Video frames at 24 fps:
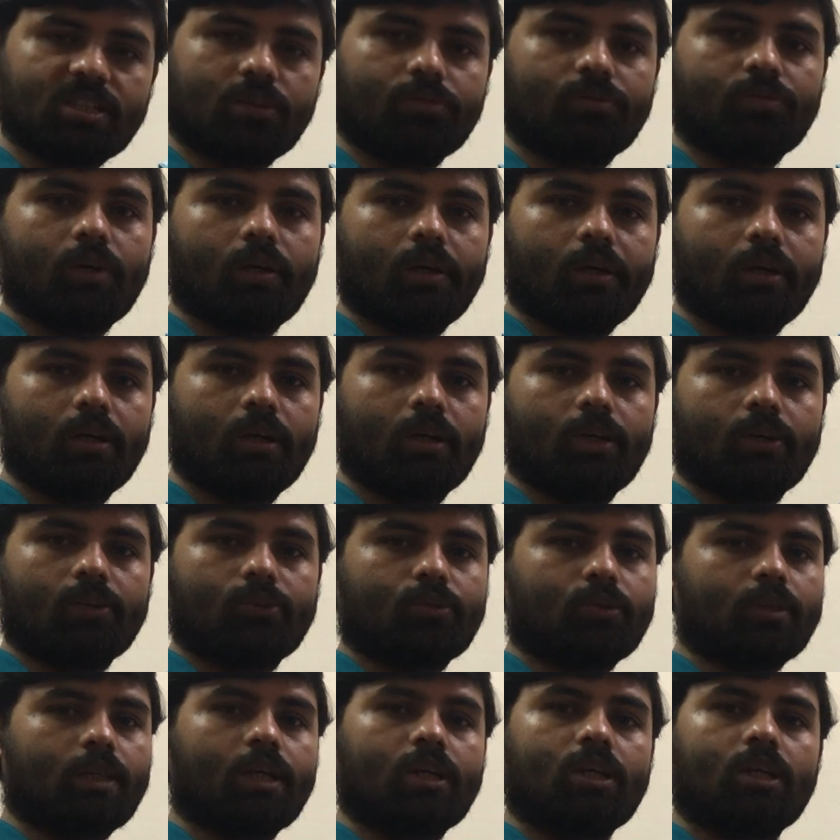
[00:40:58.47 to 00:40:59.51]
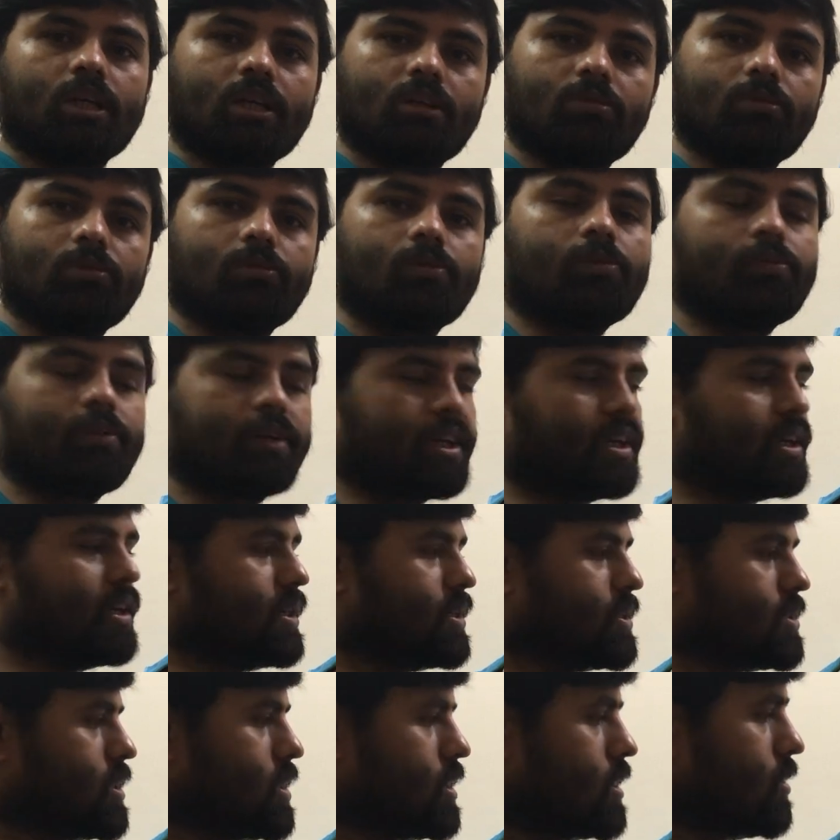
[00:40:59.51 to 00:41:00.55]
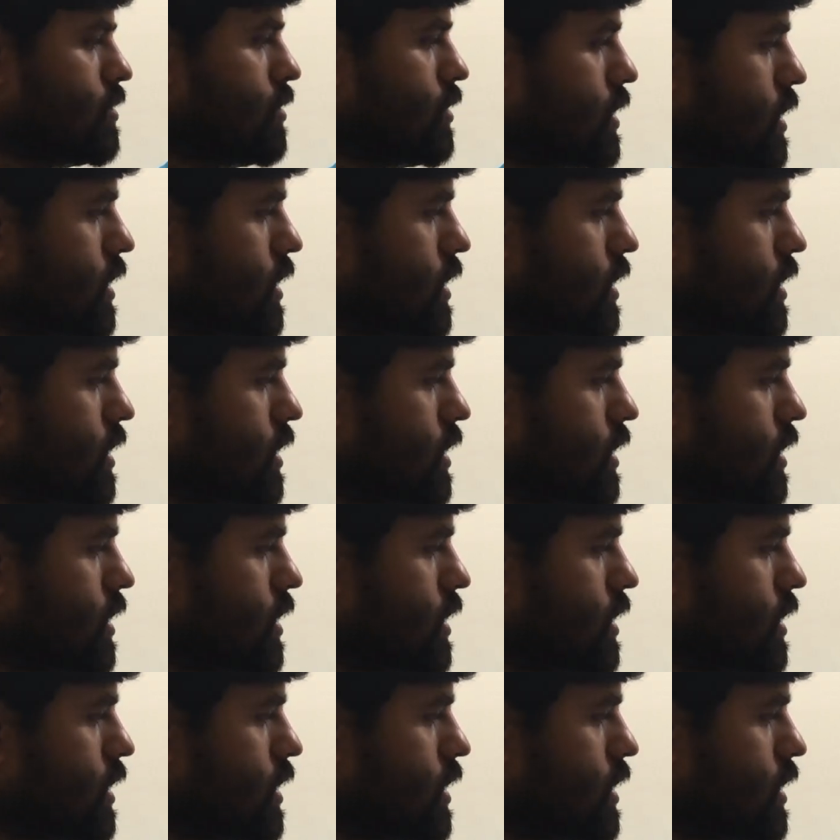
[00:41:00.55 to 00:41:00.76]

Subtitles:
a way so that it will be very easy.